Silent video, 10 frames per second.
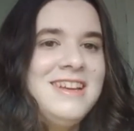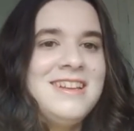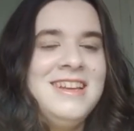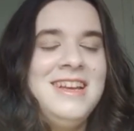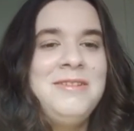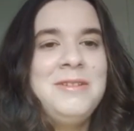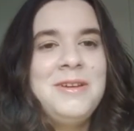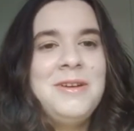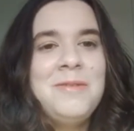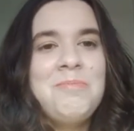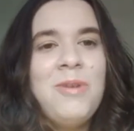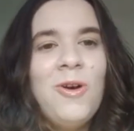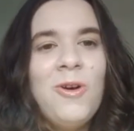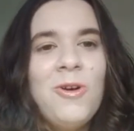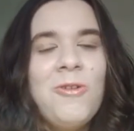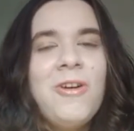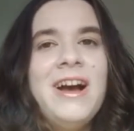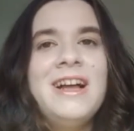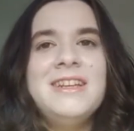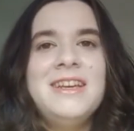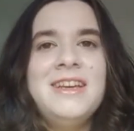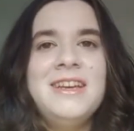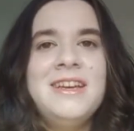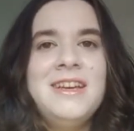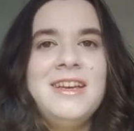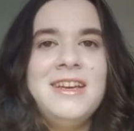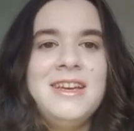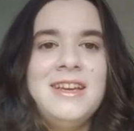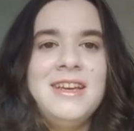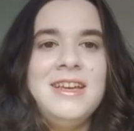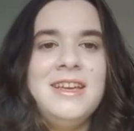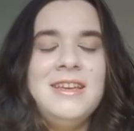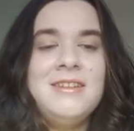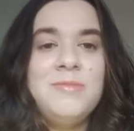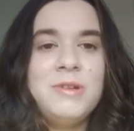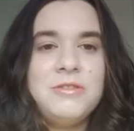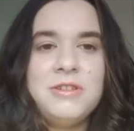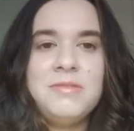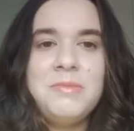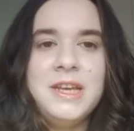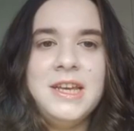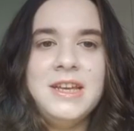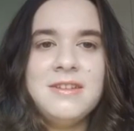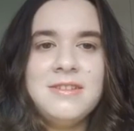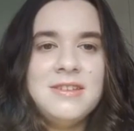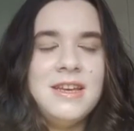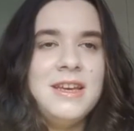named Paul, and we're just mates.